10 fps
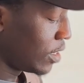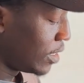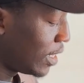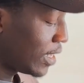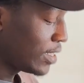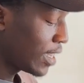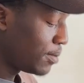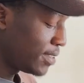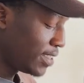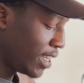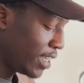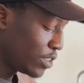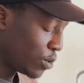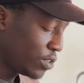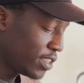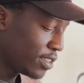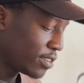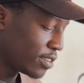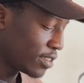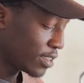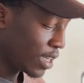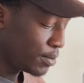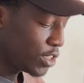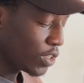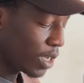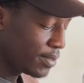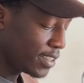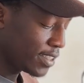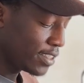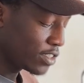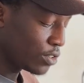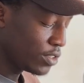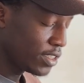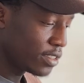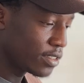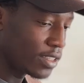the latte comes in the 8 ounce, cappuccino comes in the 6 ounce,